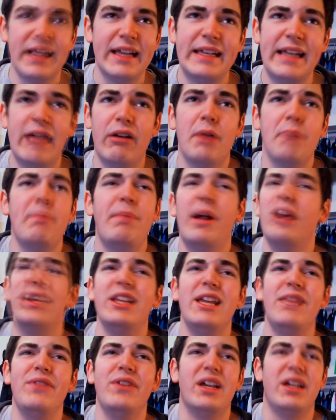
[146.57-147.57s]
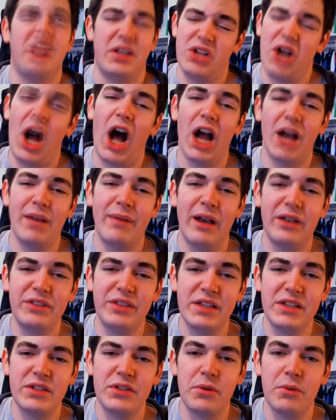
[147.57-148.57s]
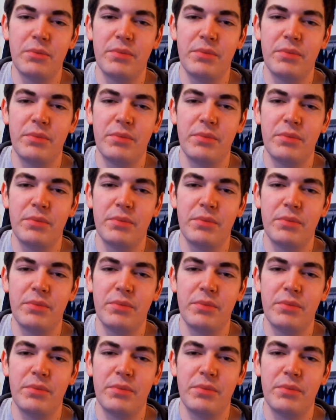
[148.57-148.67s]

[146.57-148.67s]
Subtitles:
Now, I'm barely even going to talk about this